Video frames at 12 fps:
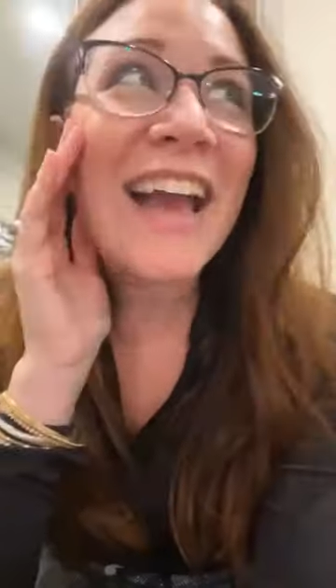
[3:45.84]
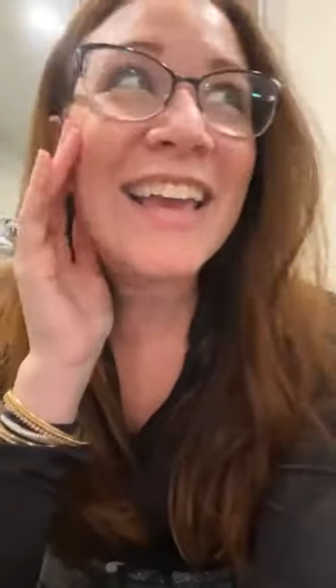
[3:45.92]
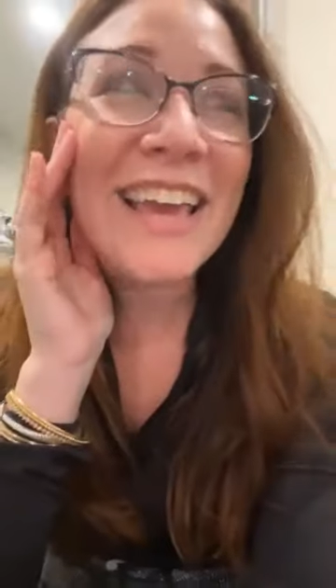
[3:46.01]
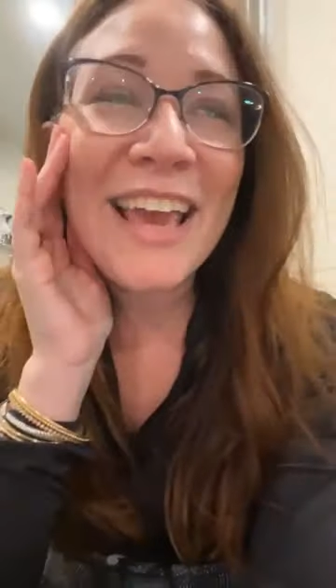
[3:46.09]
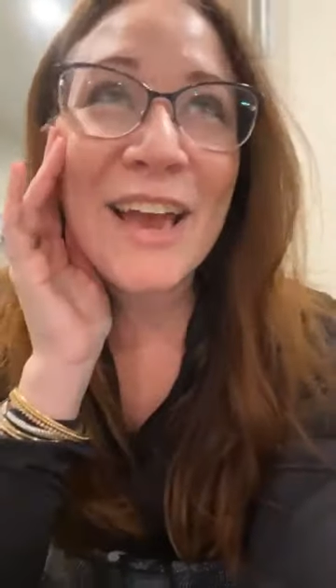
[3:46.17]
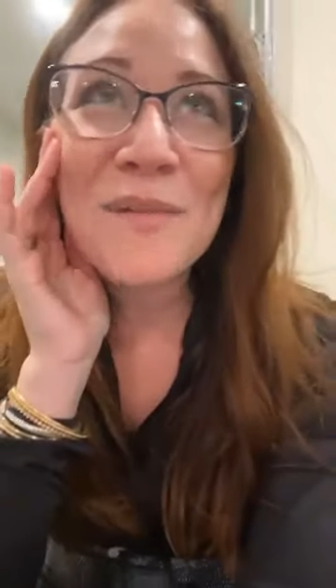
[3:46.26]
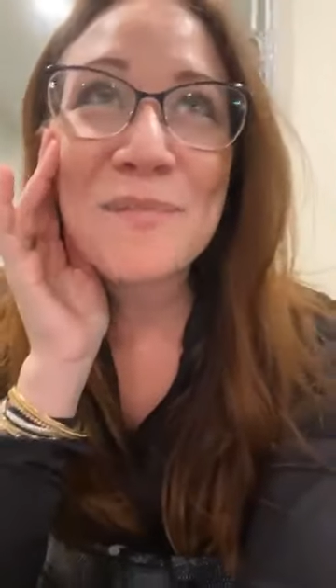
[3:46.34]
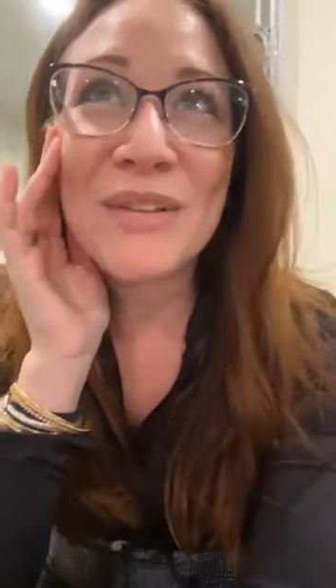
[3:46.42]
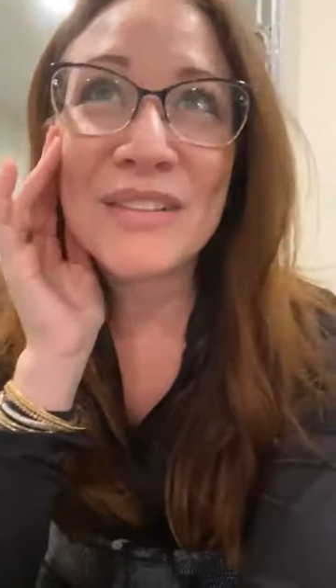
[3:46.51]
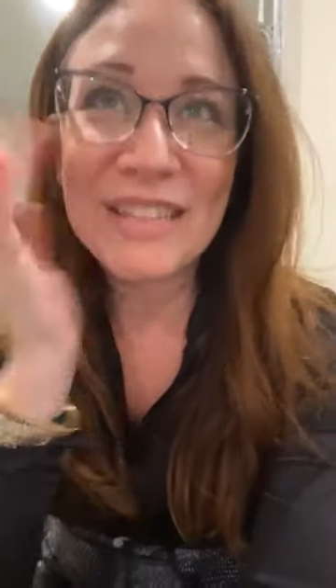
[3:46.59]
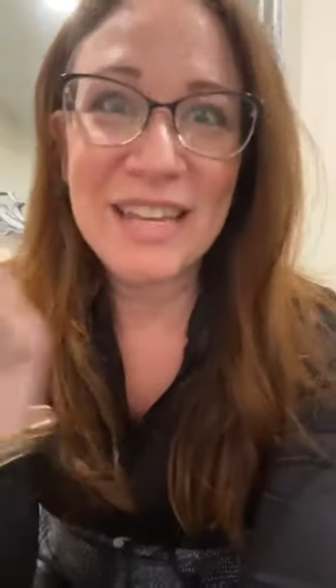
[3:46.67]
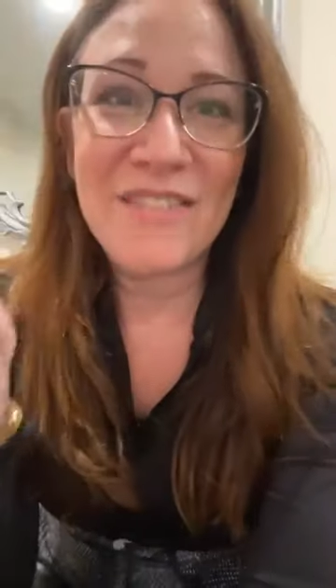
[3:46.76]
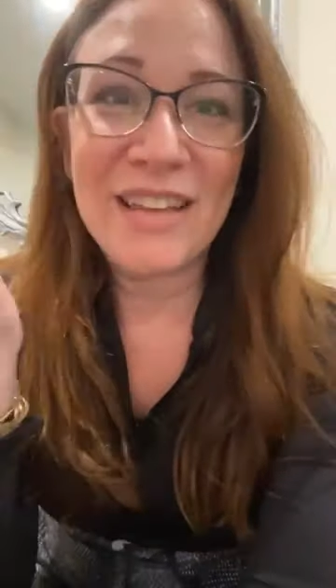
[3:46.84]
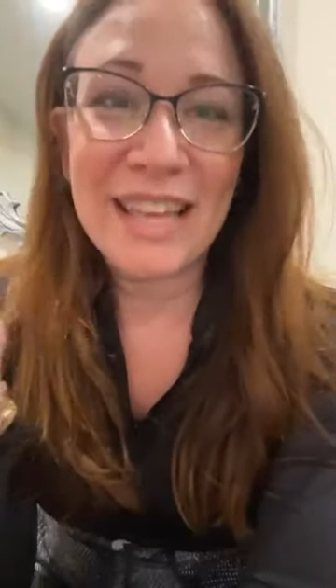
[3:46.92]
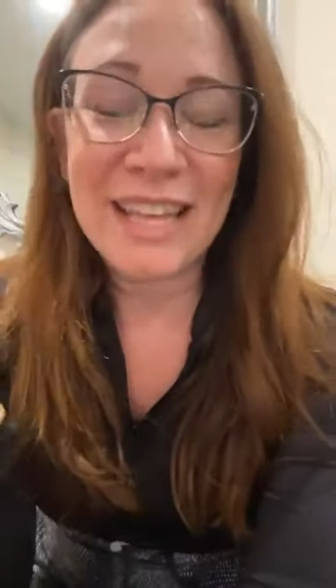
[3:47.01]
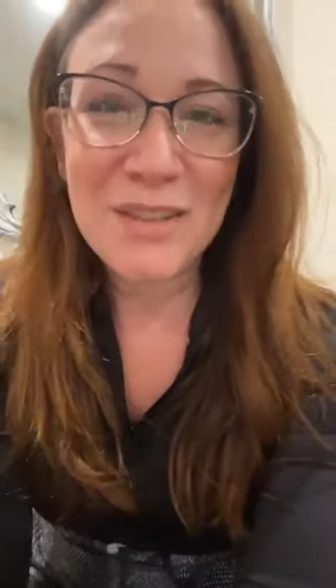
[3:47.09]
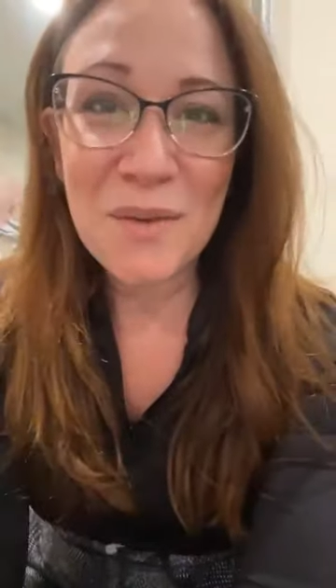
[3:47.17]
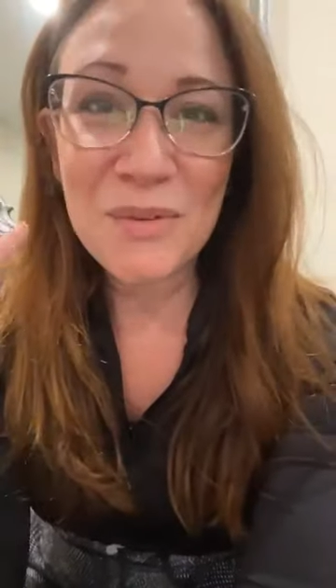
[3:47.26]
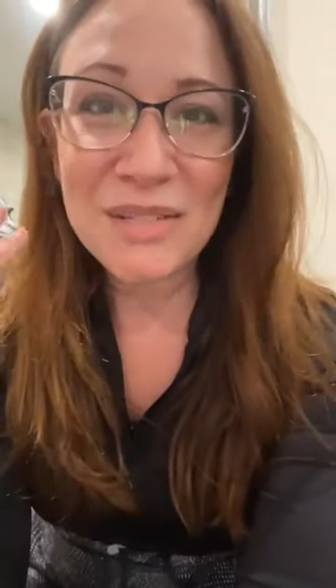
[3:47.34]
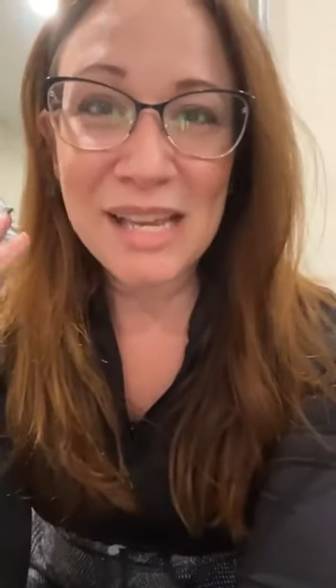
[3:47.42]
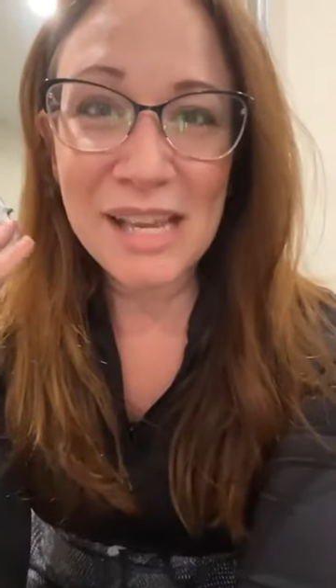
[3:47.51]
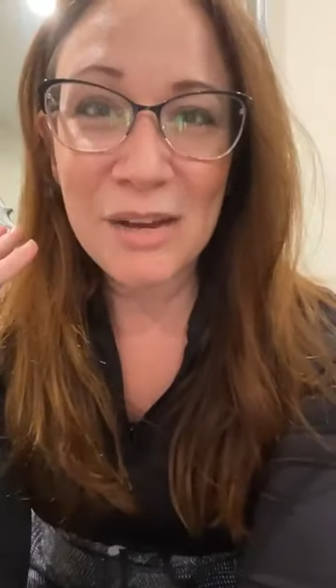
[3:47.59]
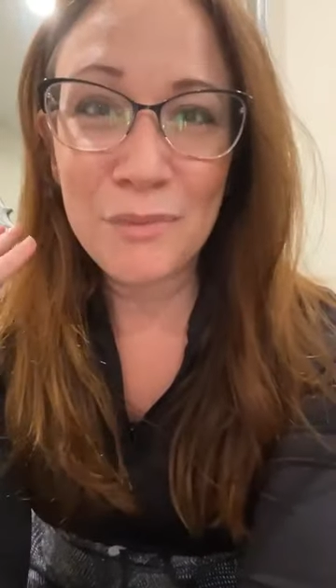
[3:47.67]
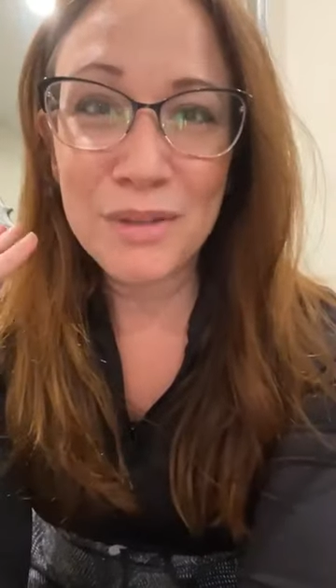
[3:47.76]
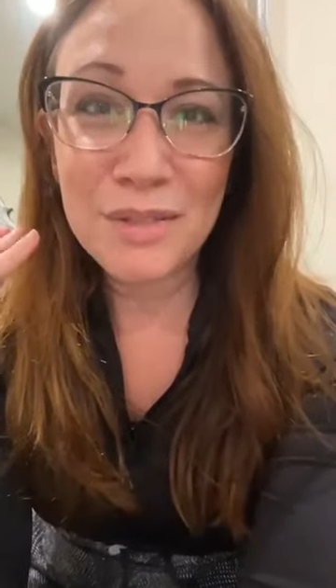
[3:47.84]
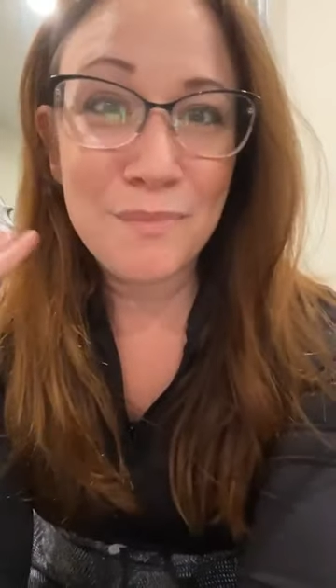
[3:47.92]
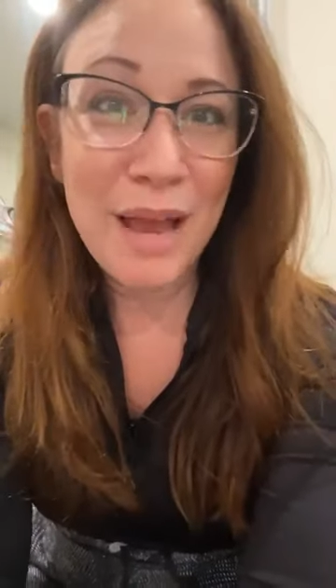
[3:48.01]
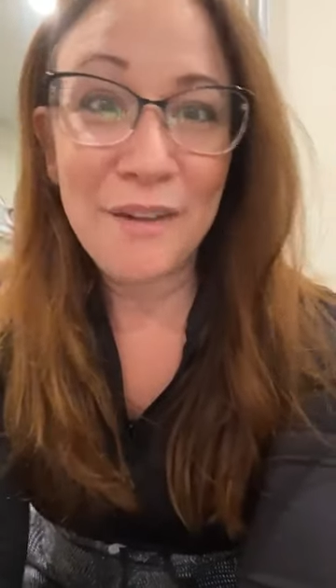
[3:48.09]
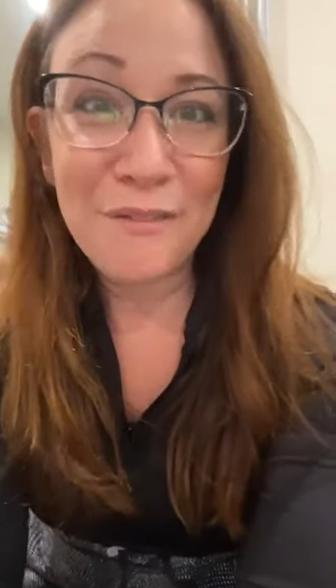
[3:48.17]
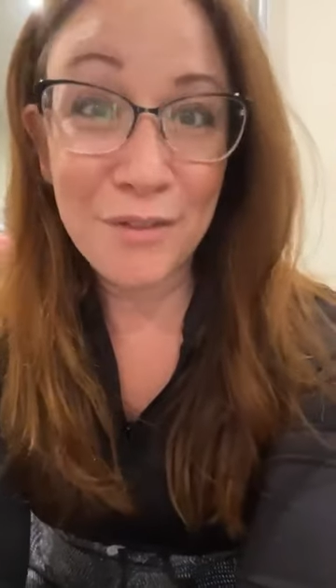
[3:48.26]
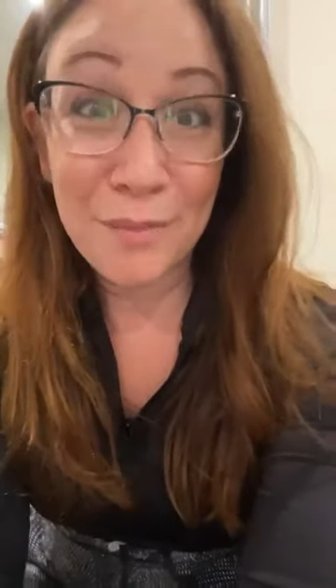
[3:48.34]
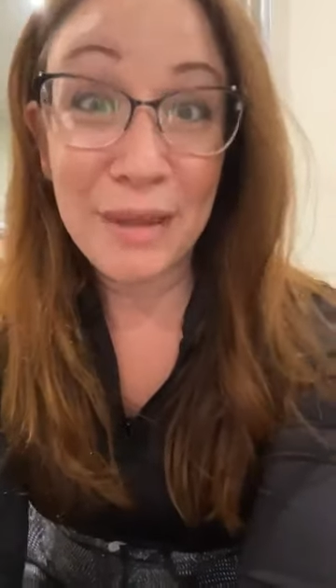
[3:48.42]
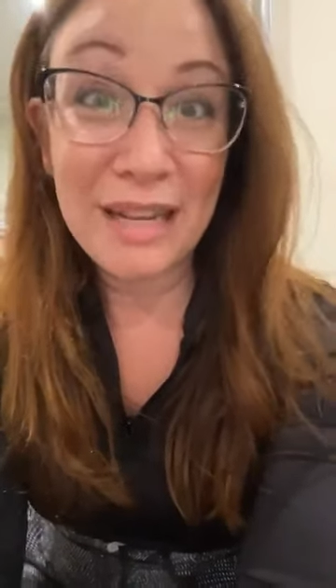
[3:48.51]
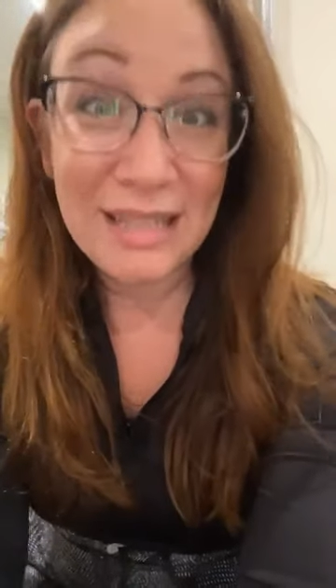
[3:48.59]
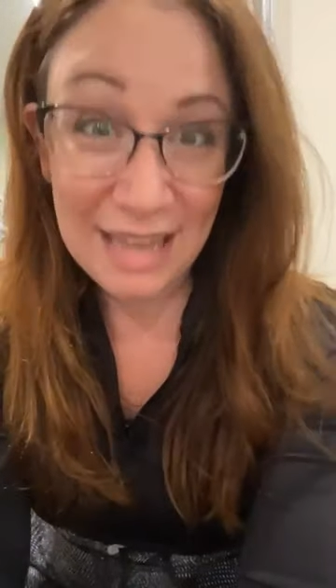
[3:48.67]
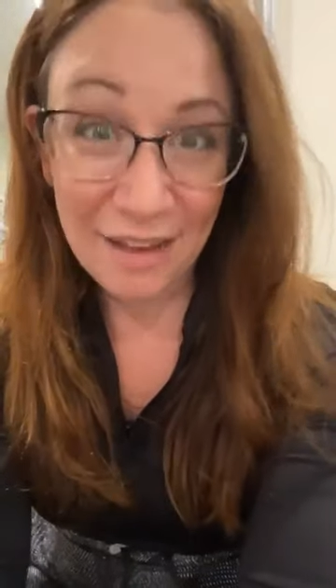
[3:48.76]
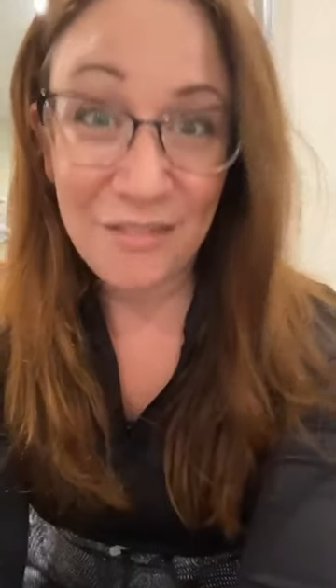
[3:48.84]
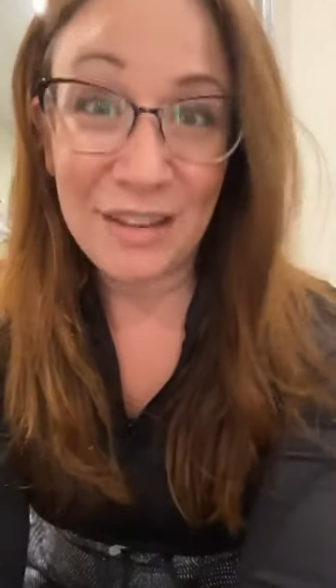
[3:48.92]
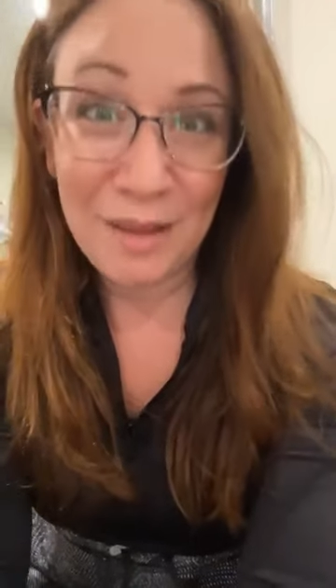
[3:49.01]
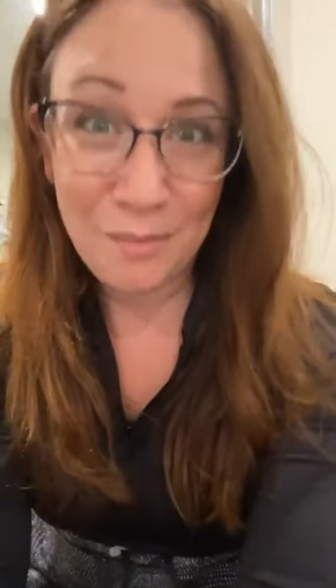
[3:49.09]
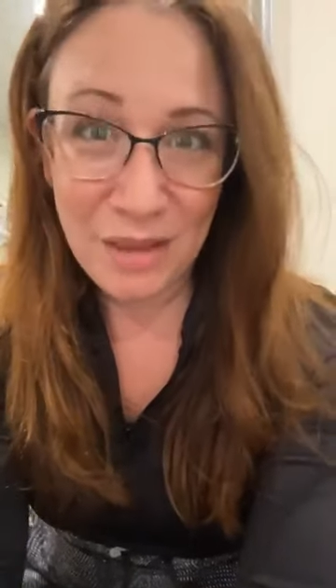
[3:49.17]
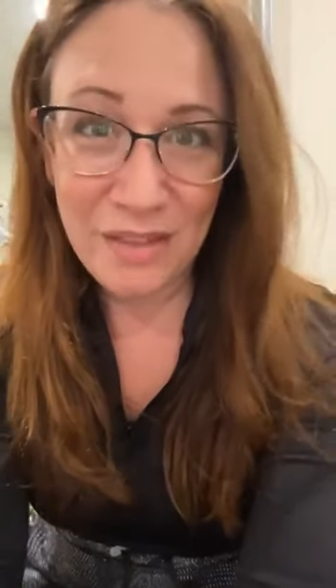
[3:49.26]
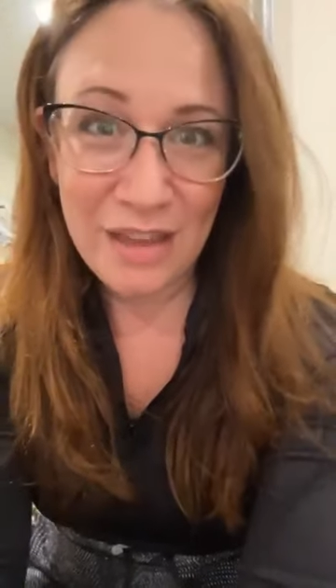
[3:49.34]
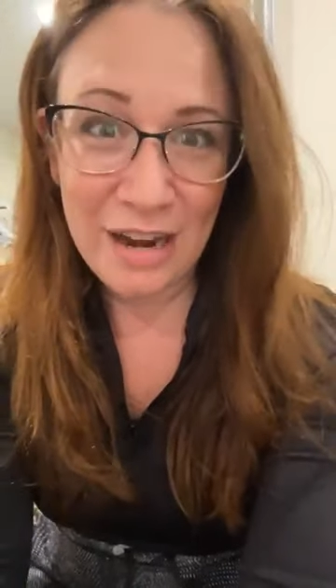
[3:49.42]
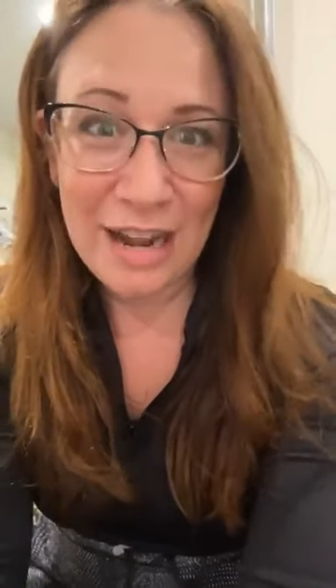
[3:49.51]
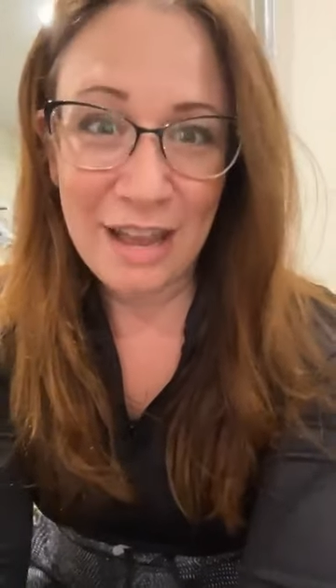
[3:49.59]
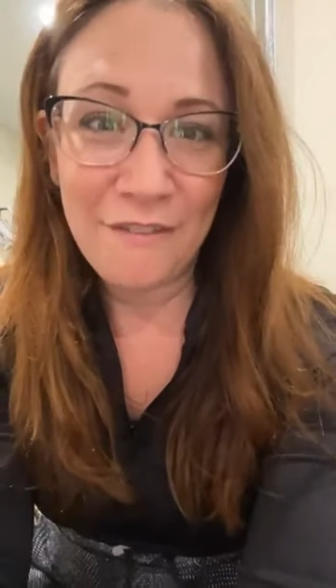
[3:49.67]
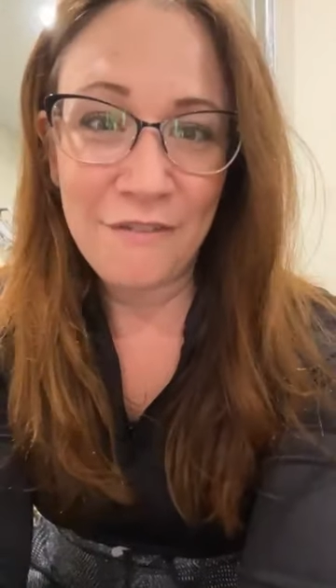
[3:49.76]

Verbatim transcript: I can't believe it. Like, it's almost like it was meant for me to definitely be there.